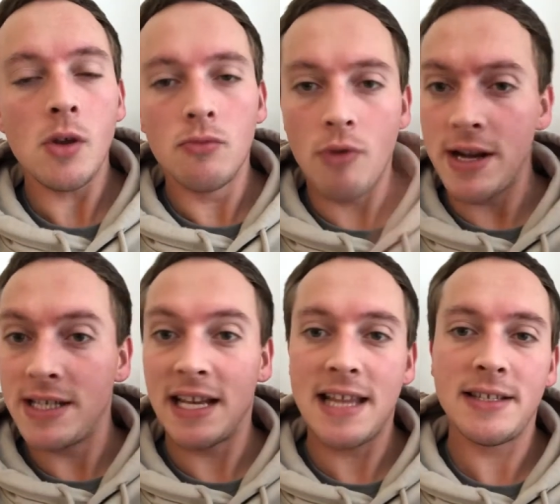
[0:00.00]

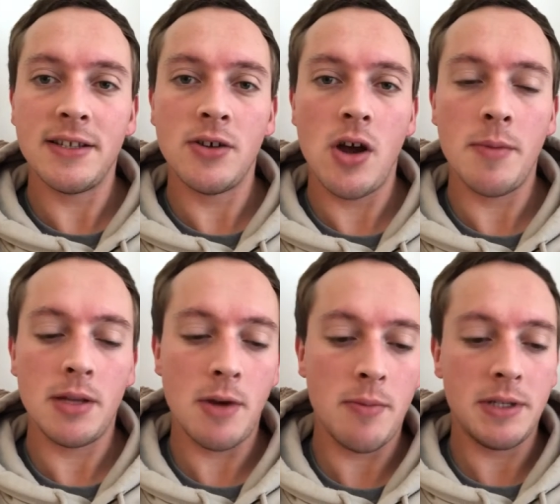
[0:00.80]
racing against the time at the
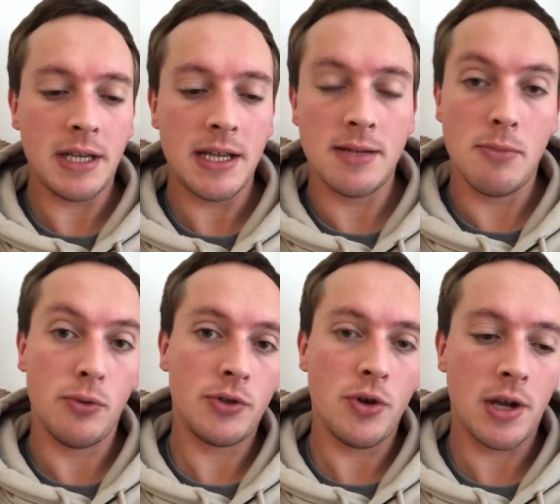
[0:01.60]
moment to get some more
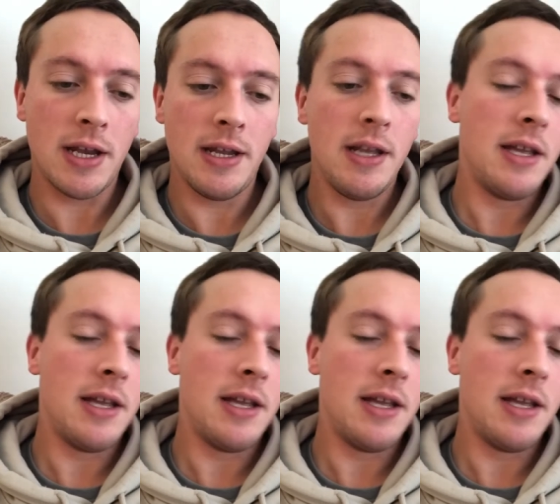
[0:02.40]
stock in